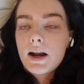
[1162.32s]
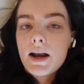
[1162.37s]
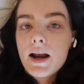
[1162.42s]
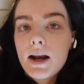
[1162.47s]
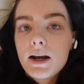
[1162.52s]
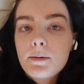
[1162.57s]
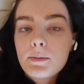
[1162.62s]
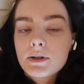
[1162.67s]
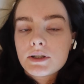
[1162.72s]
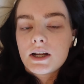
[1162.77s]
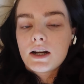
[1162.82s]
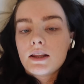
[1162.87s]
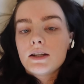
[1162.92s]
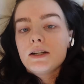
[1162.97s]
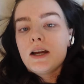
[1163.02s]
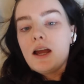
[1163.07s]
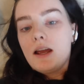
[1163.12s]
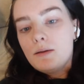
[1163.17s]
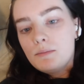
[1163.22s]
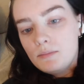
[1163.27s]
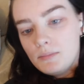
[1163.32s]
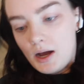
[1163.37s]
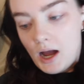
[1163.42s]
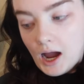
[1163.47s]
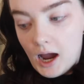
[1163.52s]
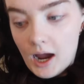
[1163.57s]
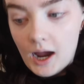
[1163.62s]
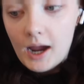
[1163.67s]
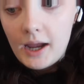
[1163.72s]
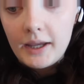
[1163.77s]
90% of the time
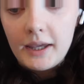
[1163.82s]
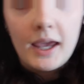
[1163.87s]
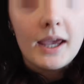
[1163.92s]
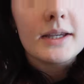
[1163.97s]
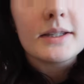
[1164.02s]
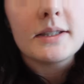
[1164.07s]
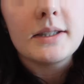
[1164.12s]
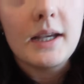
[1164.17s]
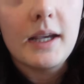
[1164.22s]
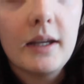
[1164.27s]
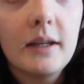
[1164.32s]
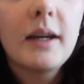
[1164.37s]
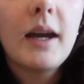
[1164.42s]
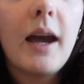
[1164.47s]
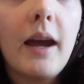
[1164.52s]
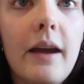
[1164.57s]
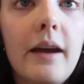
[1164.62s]
I can't see. I